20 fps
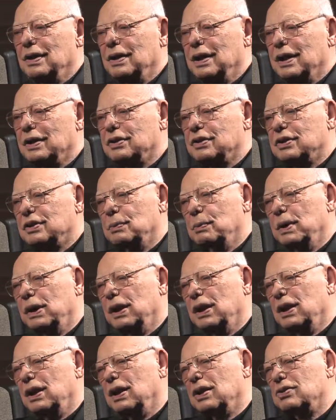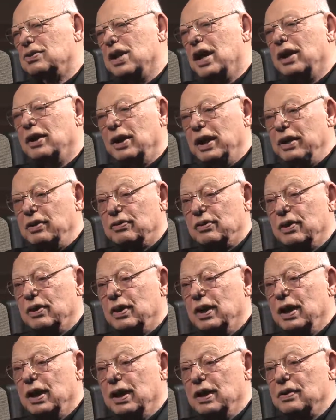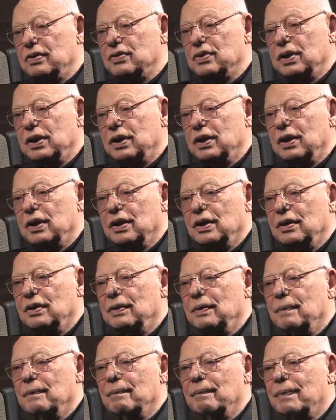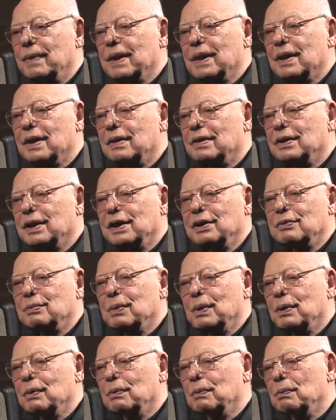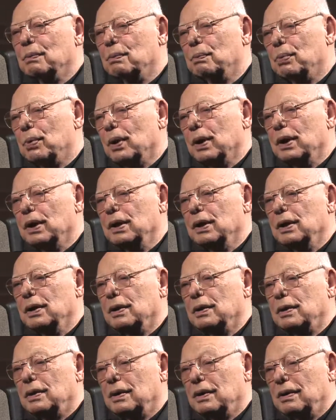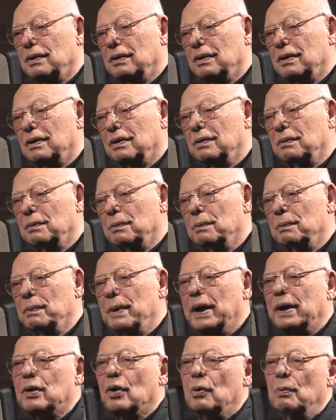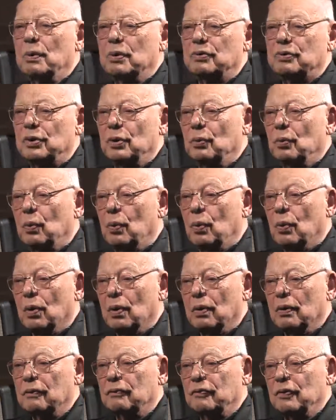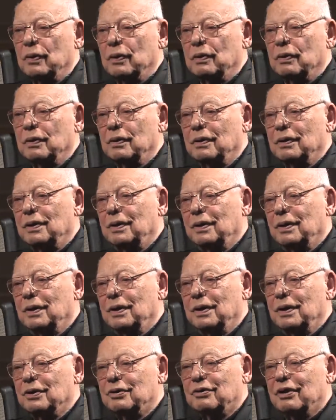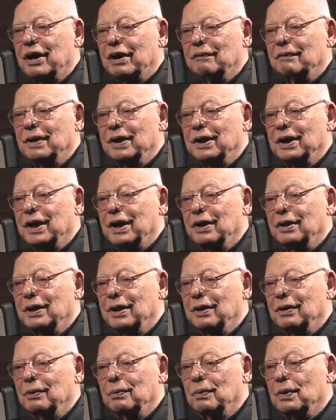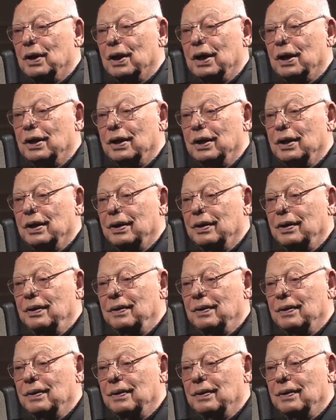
that's the Sandinista days, and things were pretty back almost to war for traveling down there and what I did.